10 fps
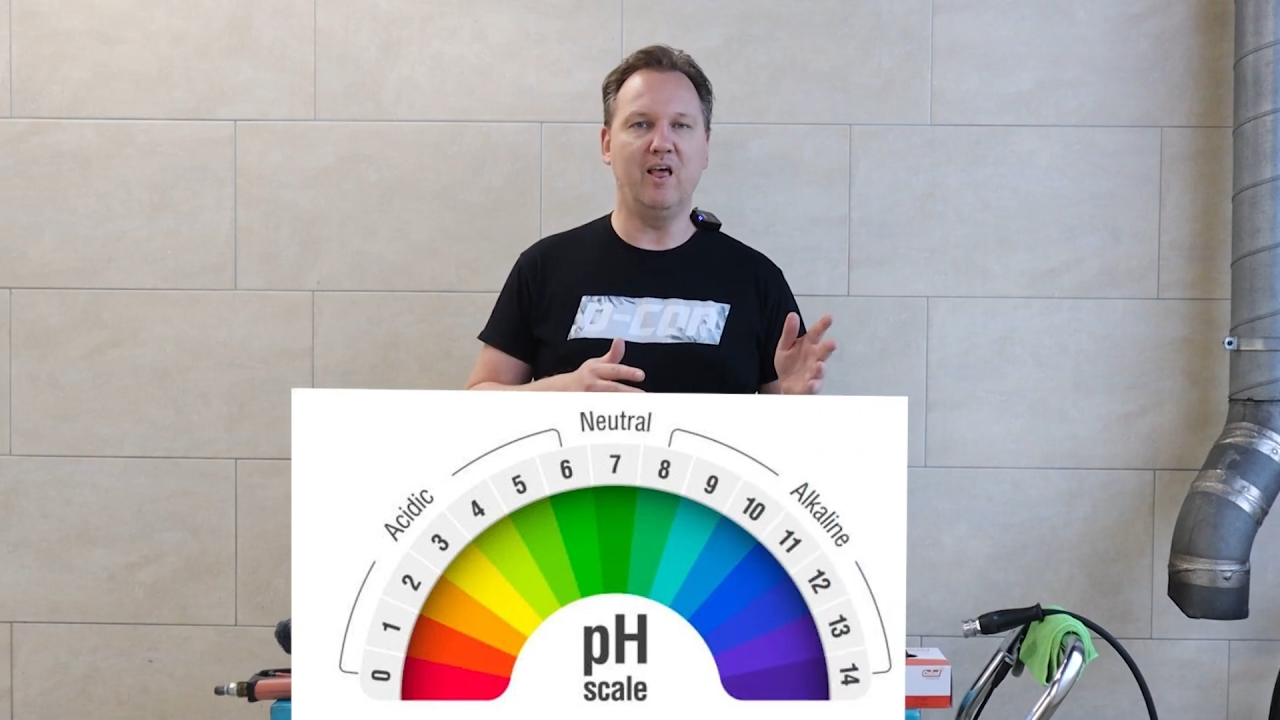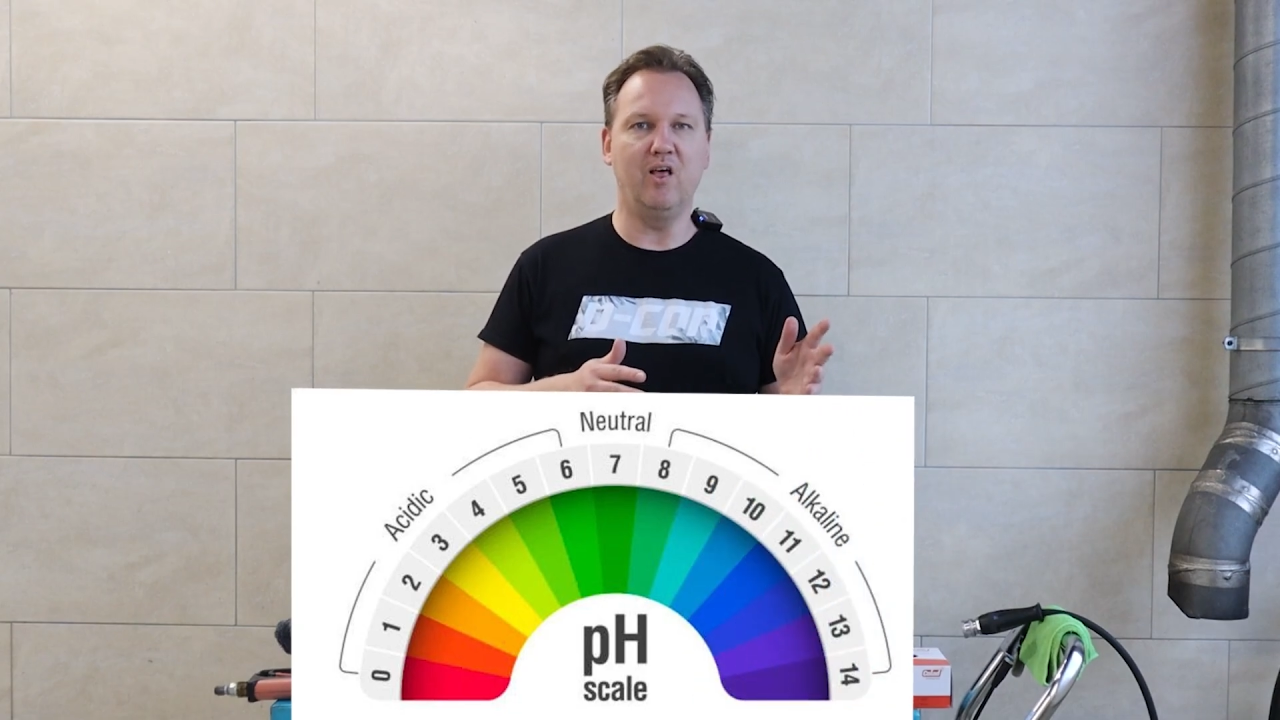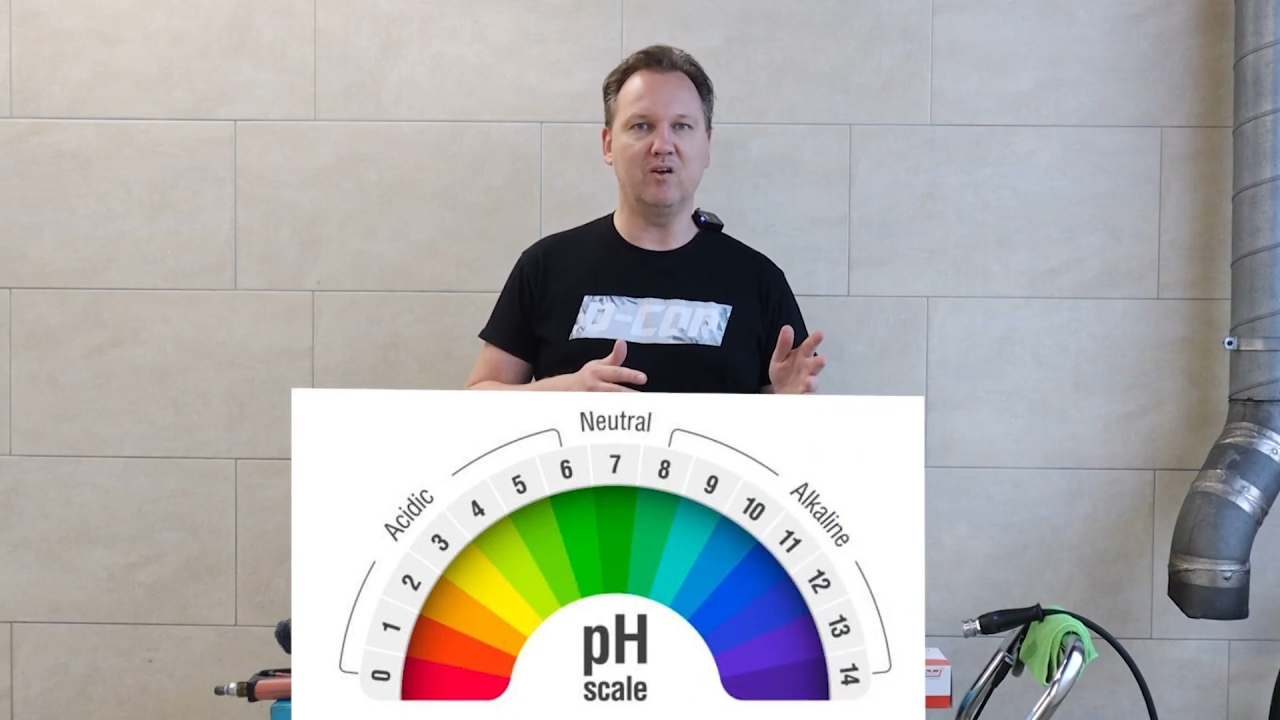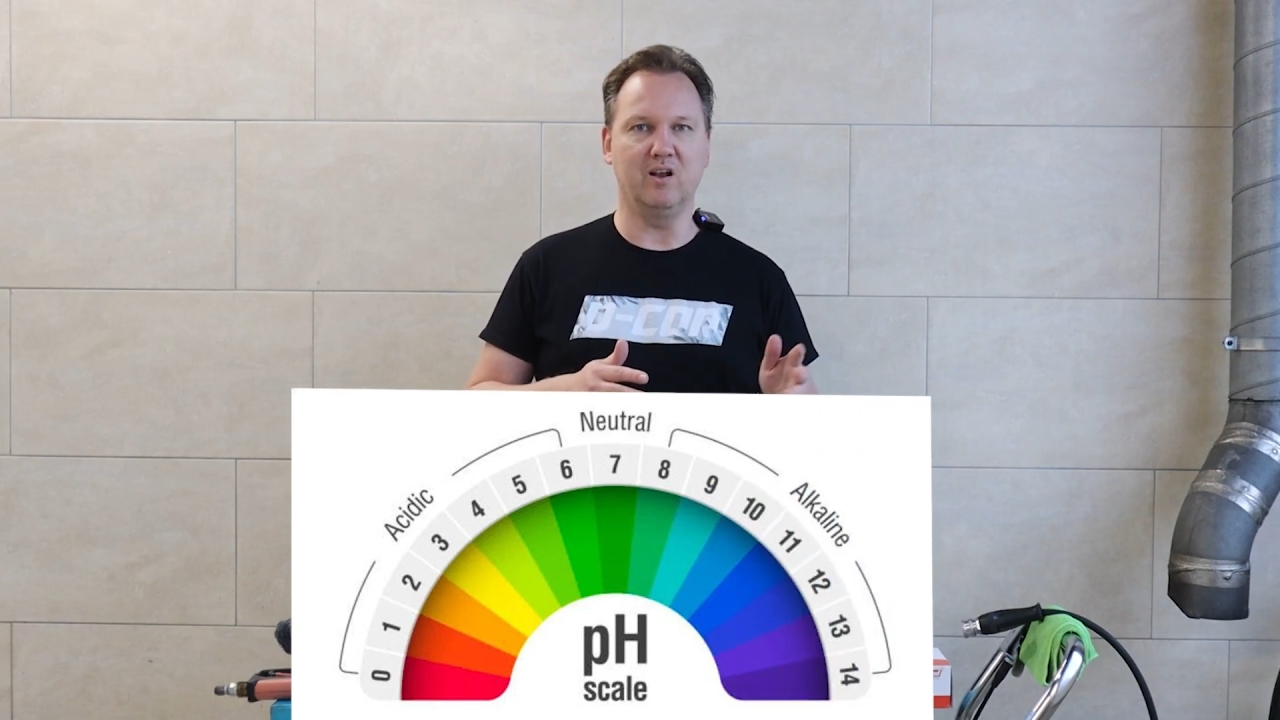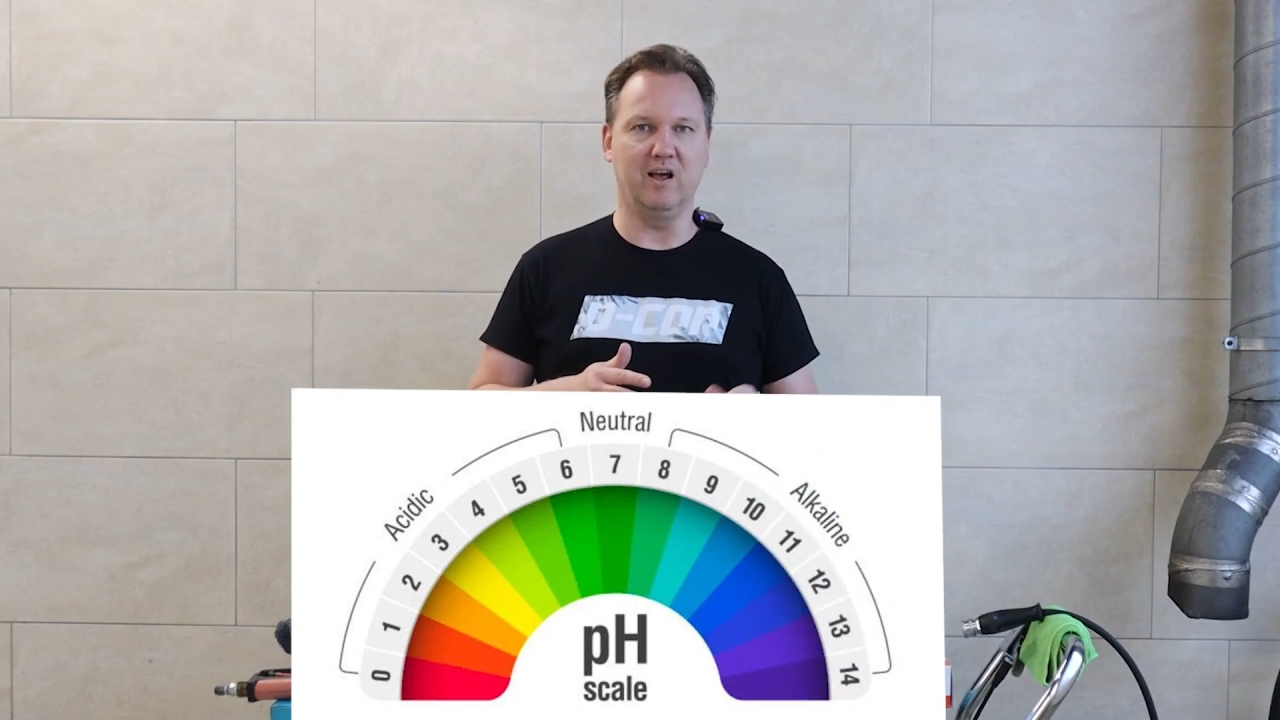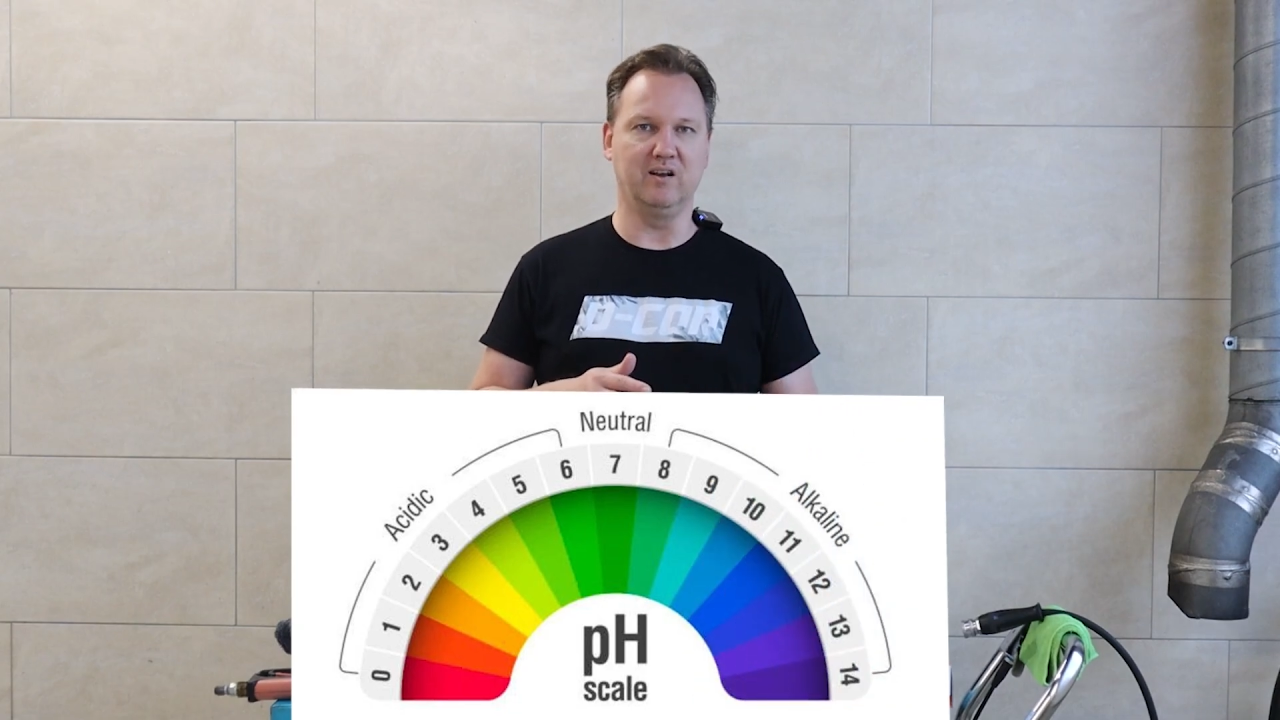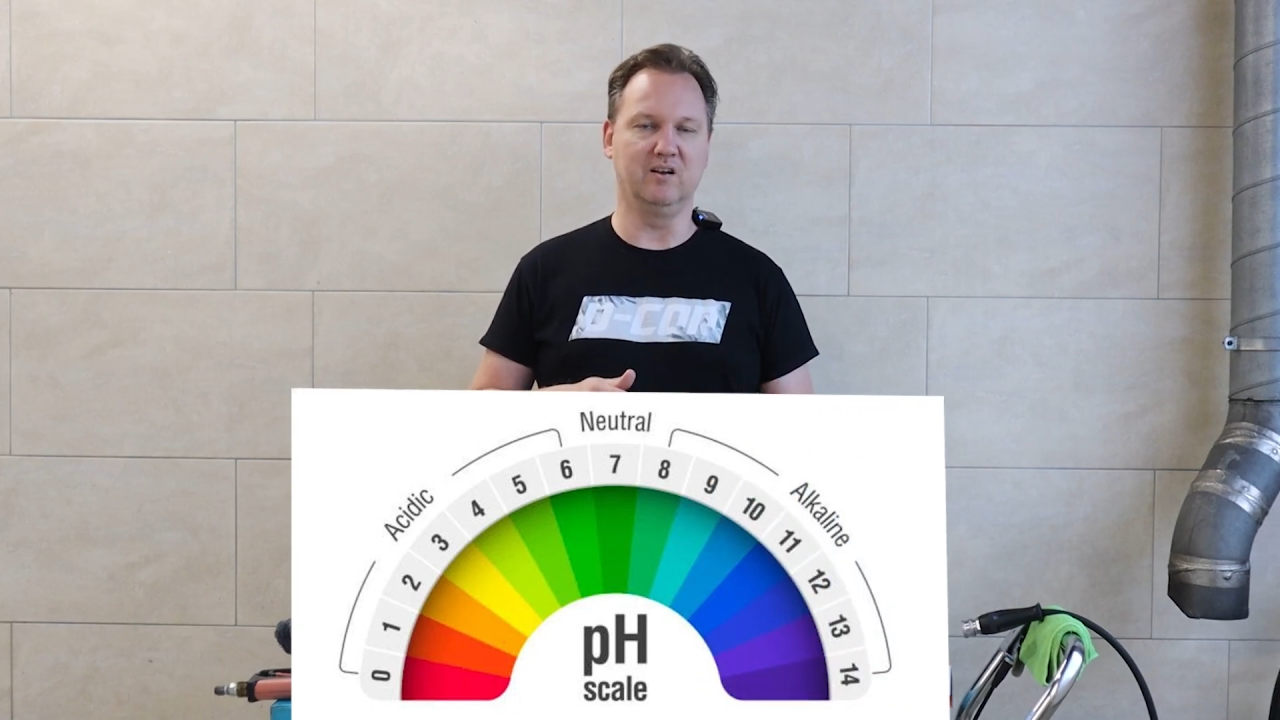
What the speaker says: alkaline